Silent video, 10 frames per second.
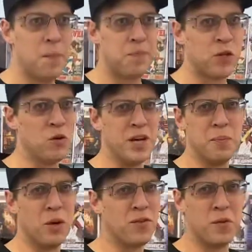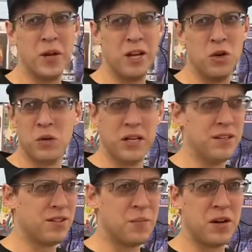you can get a book for me, a new release,
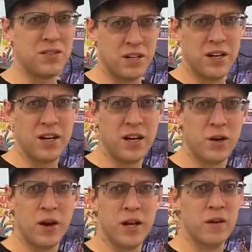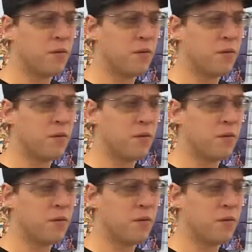something. I'll send it in and get graded.